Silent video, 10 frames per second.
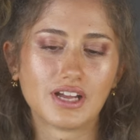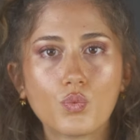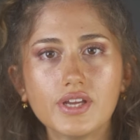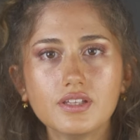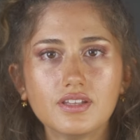
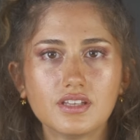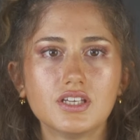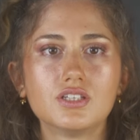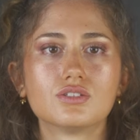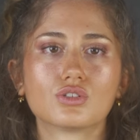When
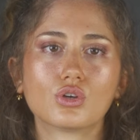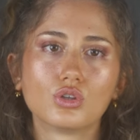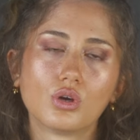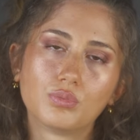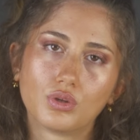these
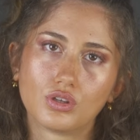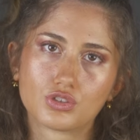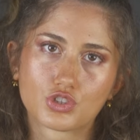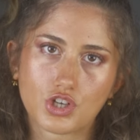global